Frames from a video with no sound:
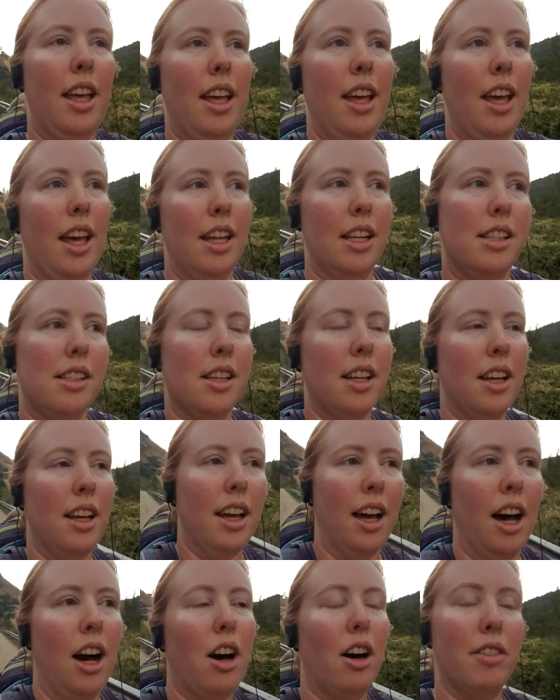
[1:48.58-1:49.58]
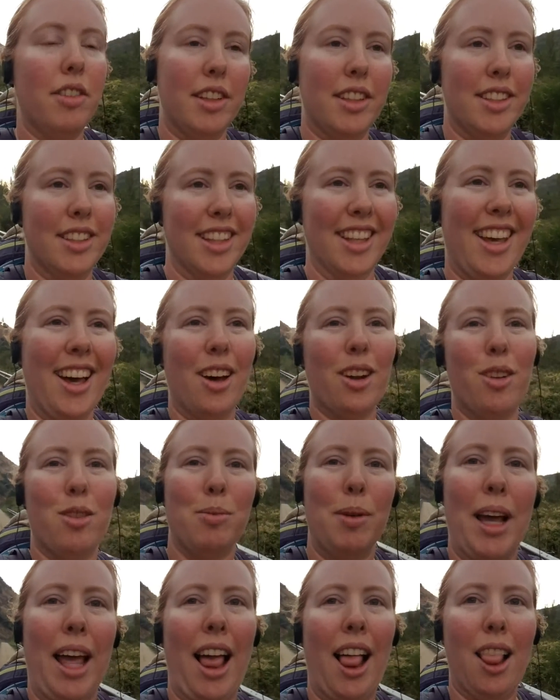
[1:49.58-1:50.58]
and obviously out of
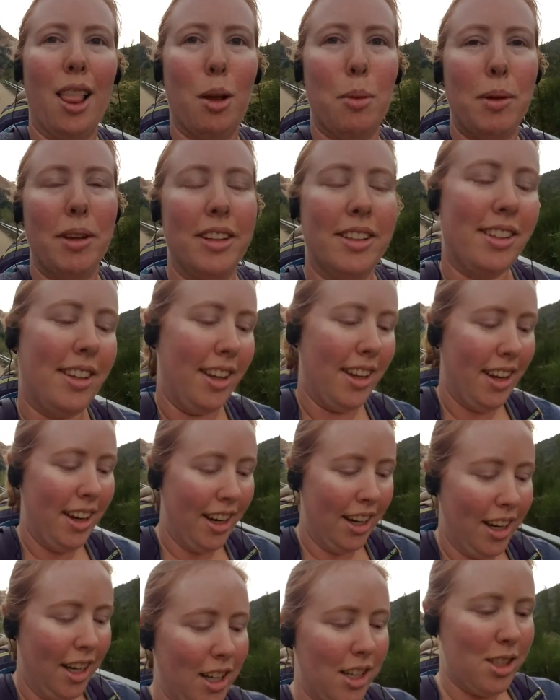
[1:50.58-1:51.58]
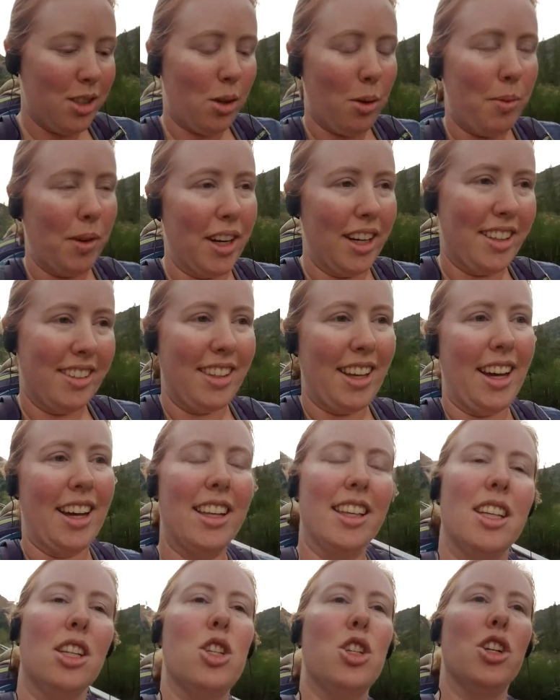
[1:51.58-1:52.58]
my element, so I'm not
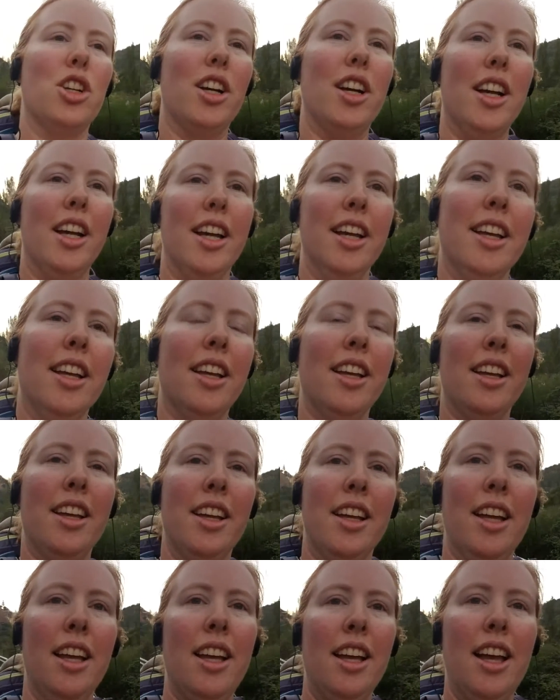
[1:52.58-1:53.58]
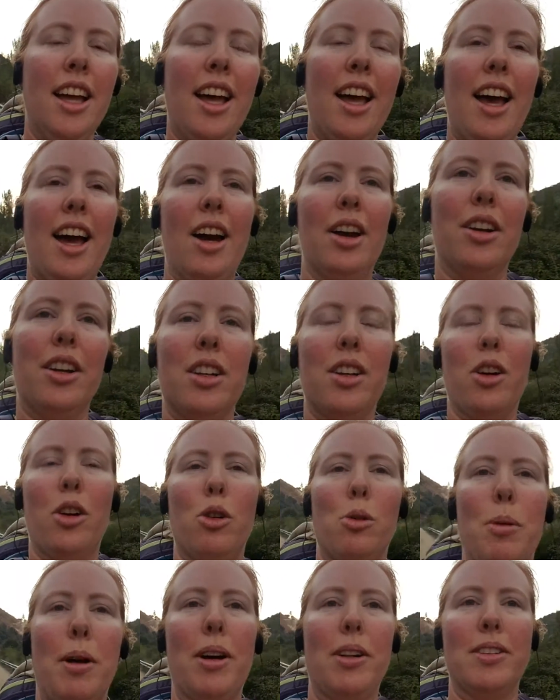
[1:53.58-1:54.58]
exactly sure how to go
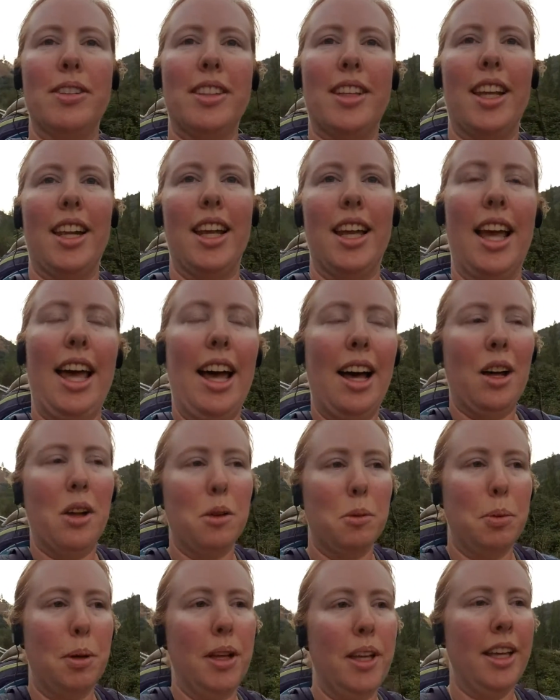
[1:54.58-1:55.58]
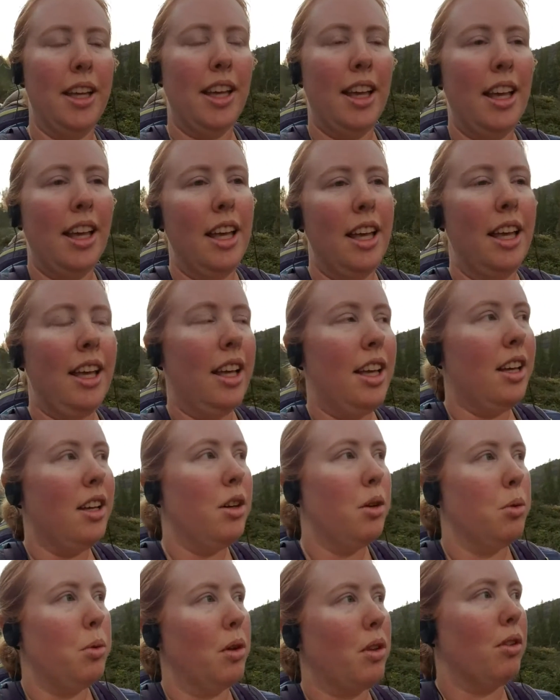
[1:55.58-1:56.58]
about getting help
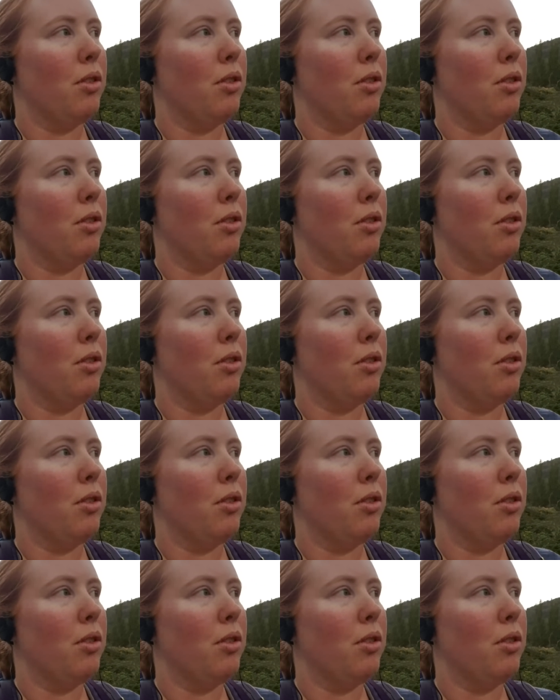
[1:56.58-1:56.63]
with